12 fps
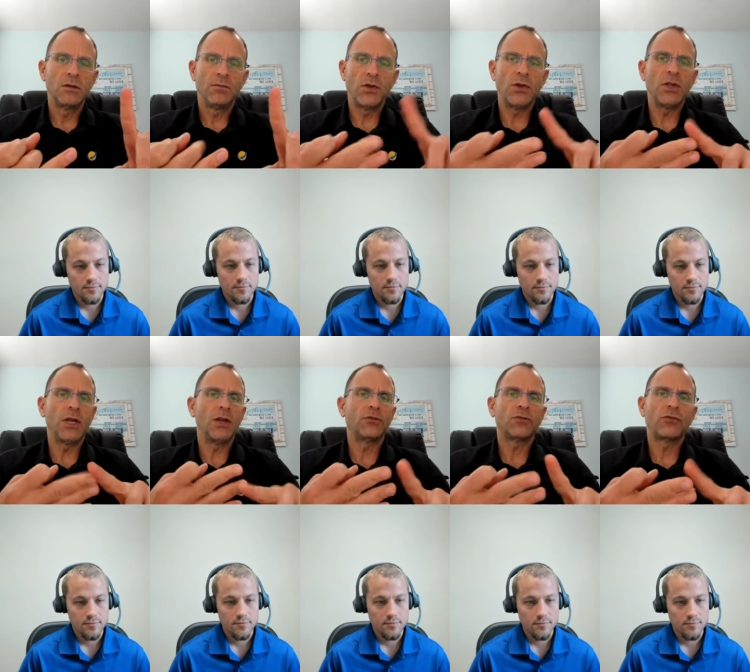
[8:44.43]
Speaker 1: then the
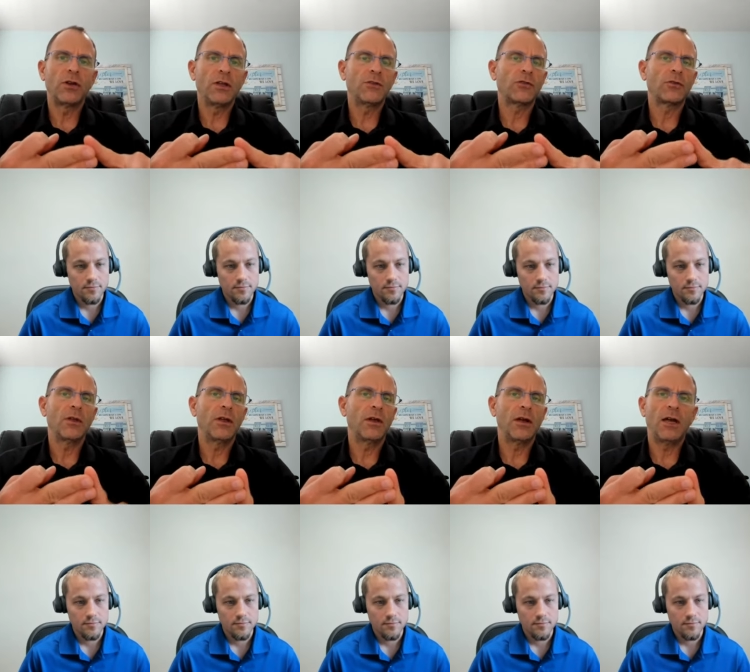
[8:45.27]
interest rates
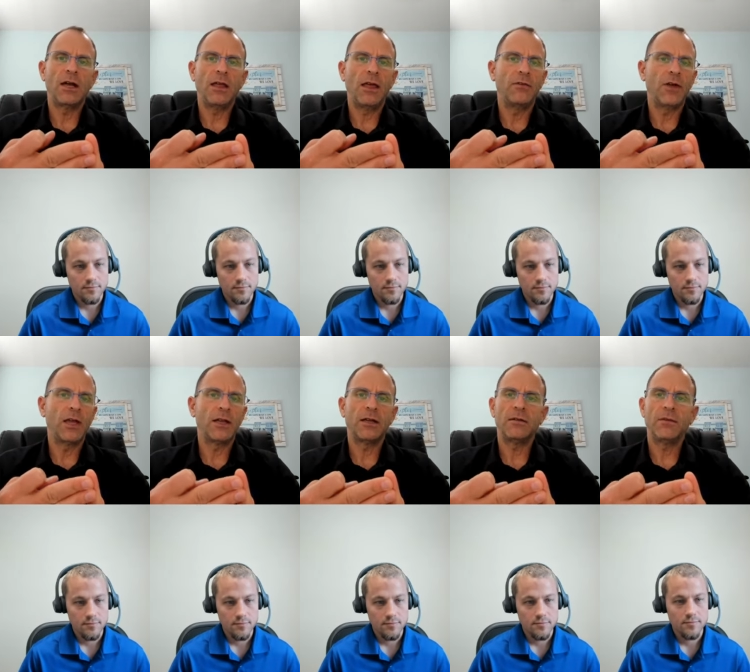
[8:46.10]
uh, have had
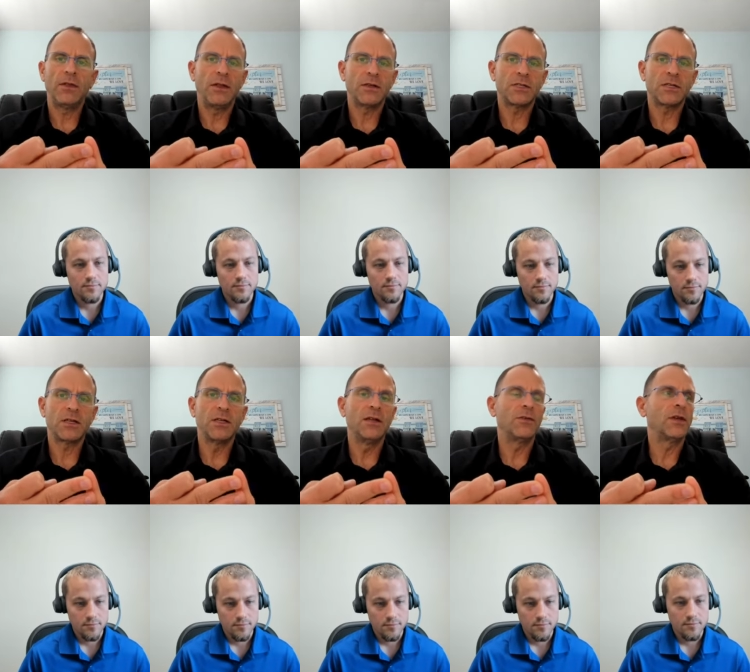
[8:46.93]
a, a
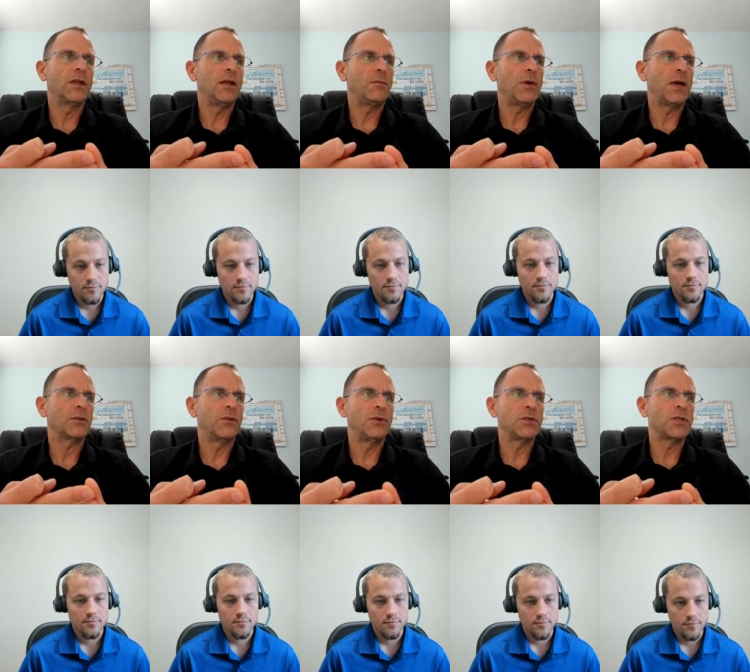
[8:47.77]
significant impact
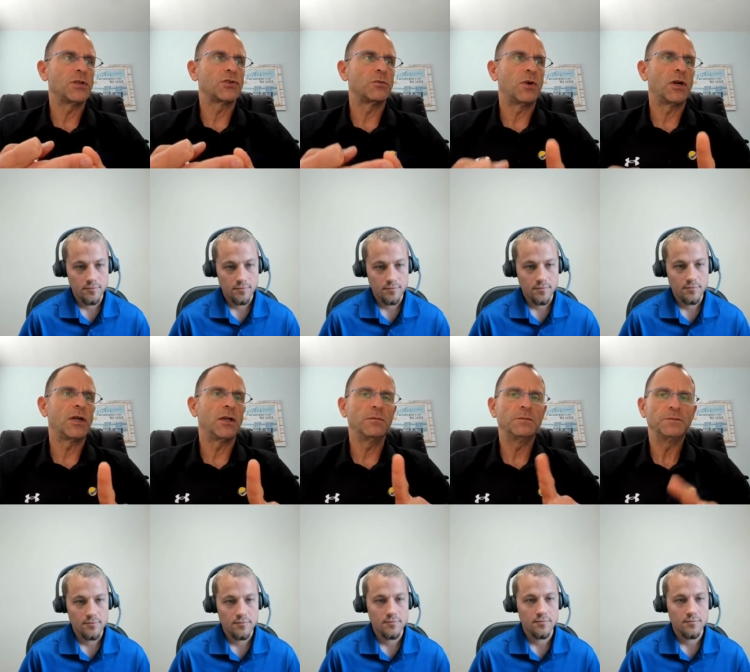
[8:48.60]
on the residential
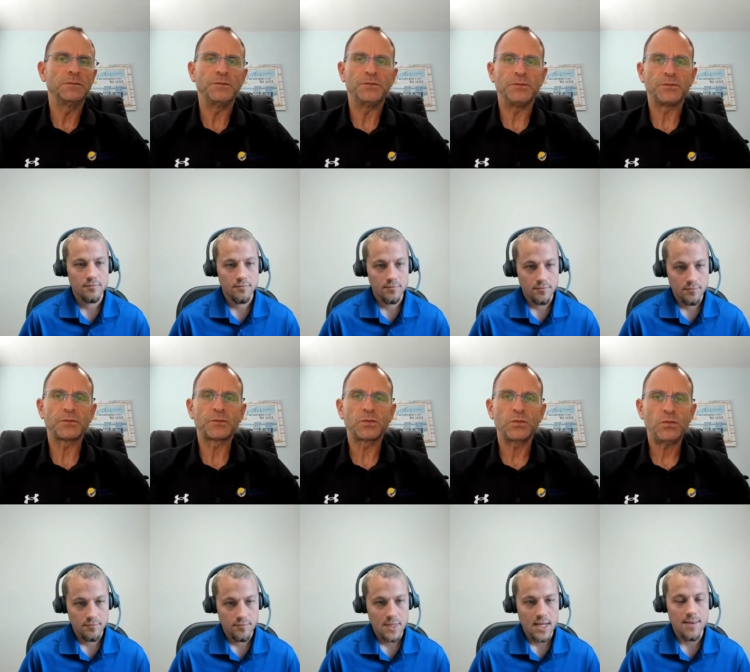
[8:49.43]
market.
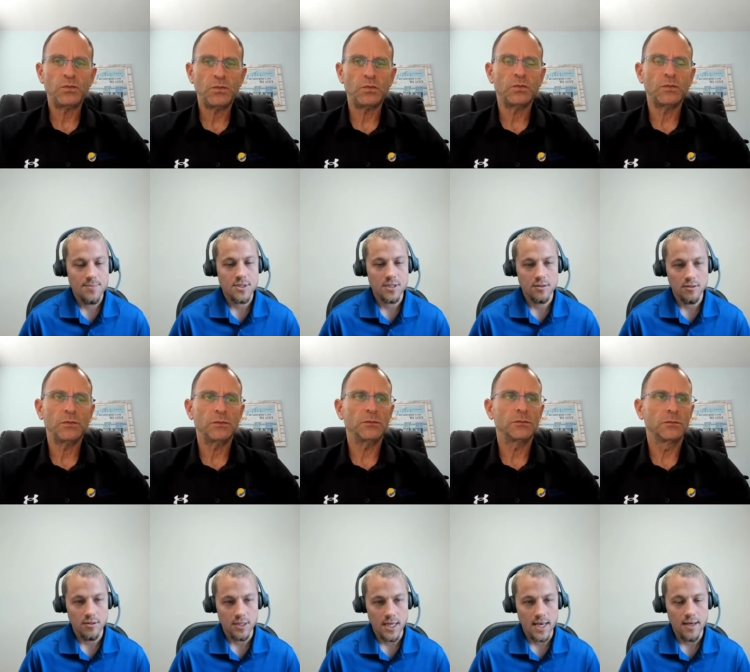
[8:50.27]

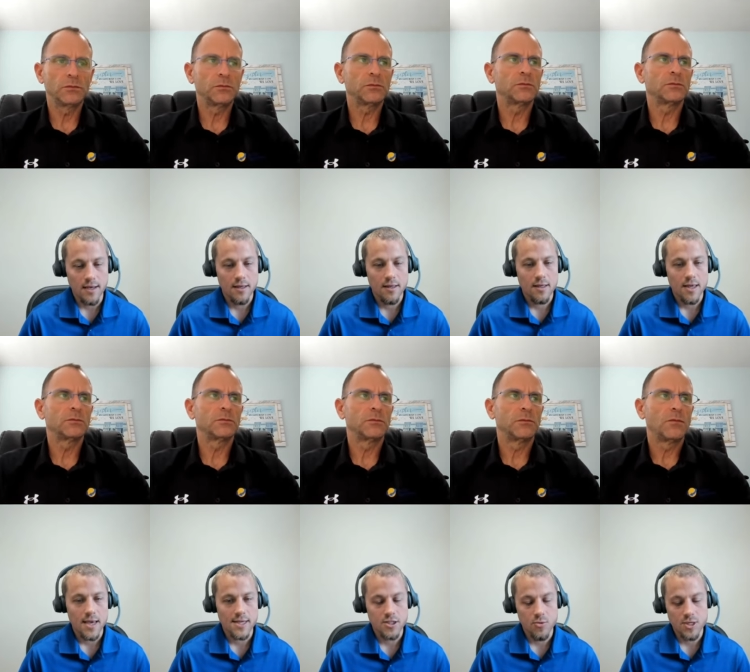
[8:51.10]
Speaker 2: Absolutely, yeah.
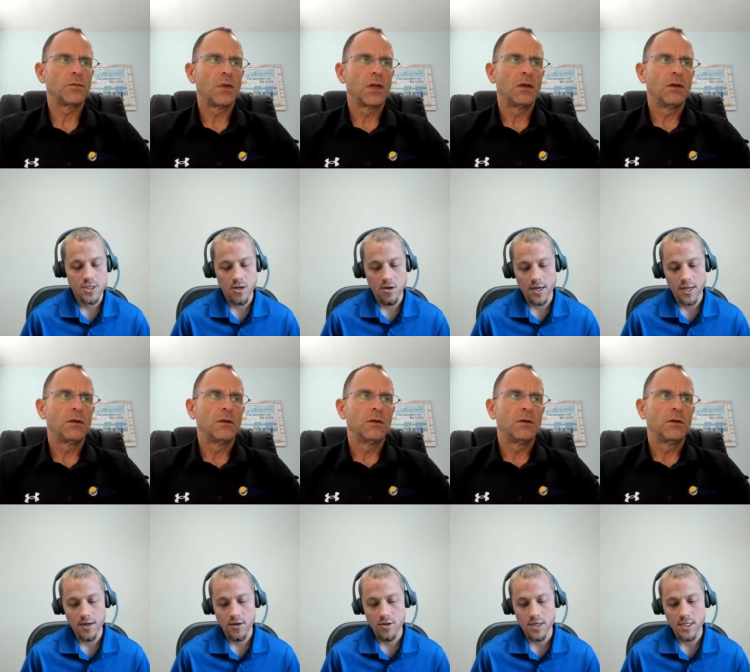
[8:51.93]
Yeah, so we saw an
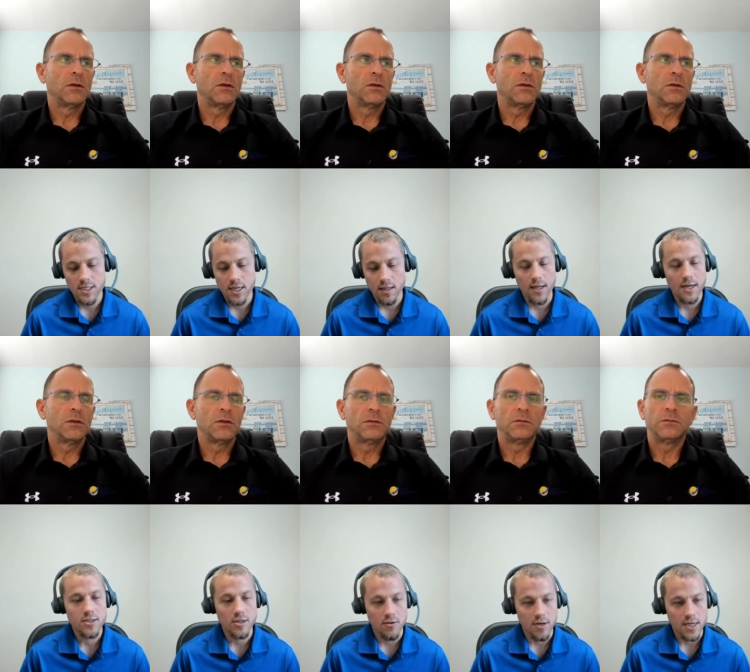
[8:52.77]
increase in
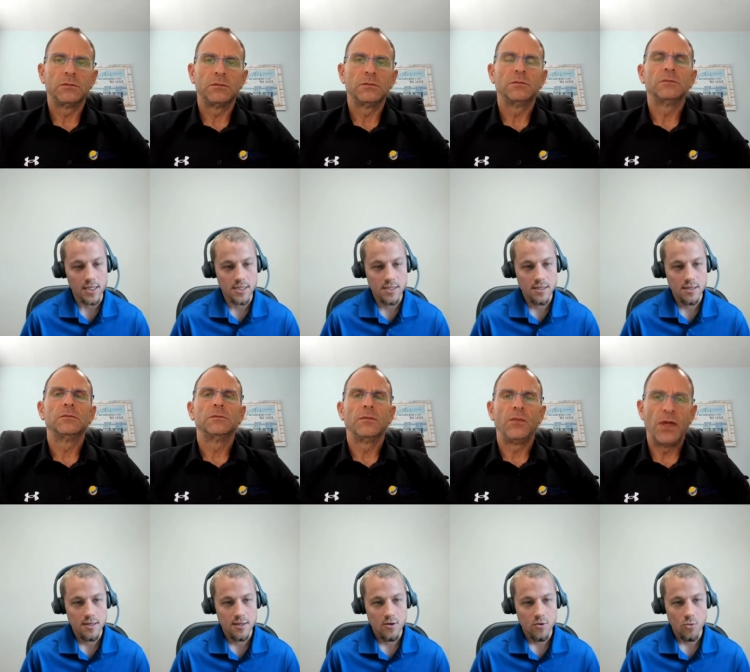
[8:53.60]
electric rates,
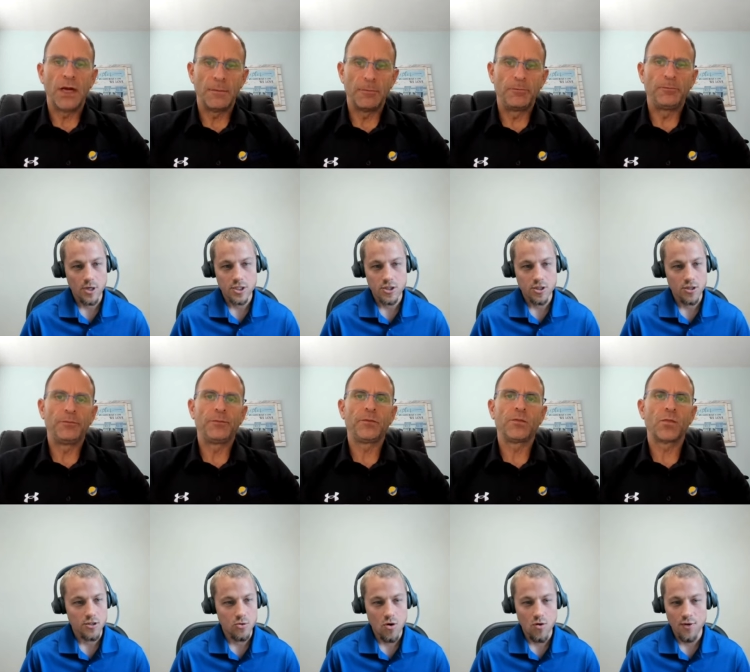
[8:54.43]
yeah. which
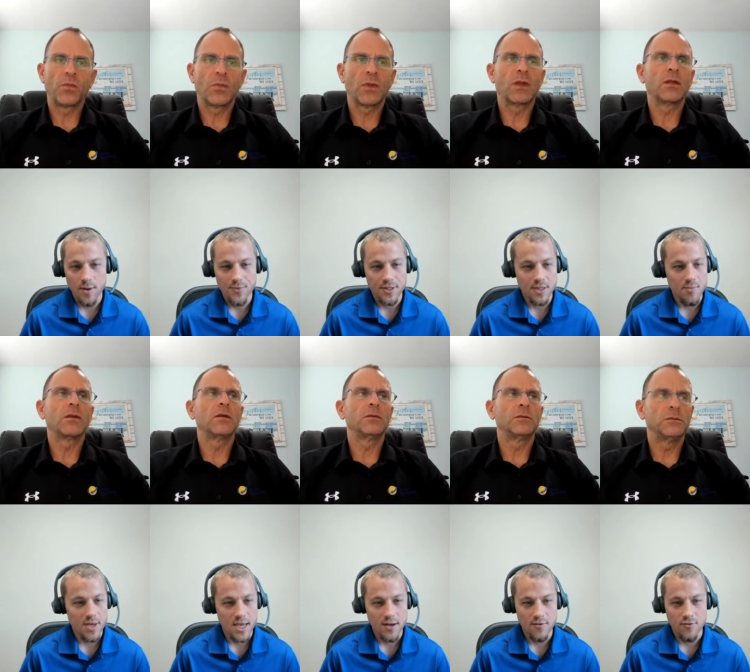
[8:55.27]
drove up the
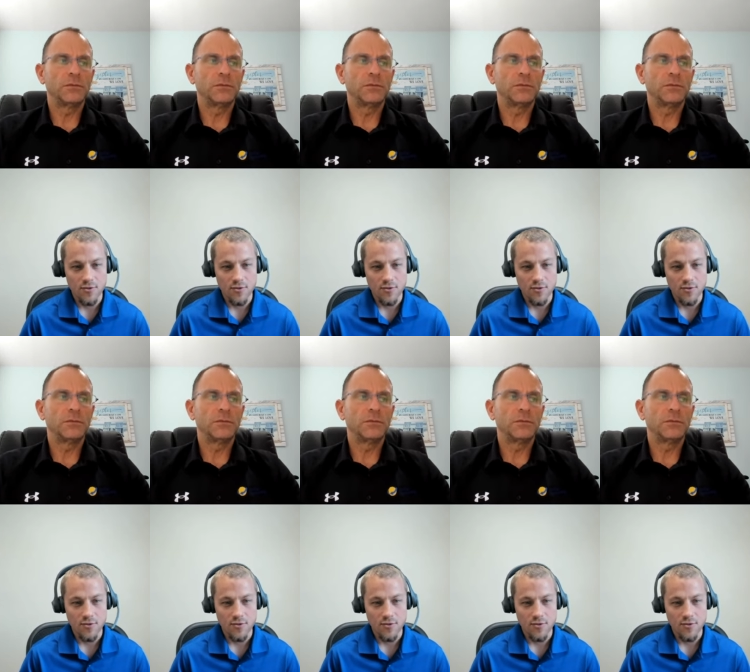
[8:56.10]
demand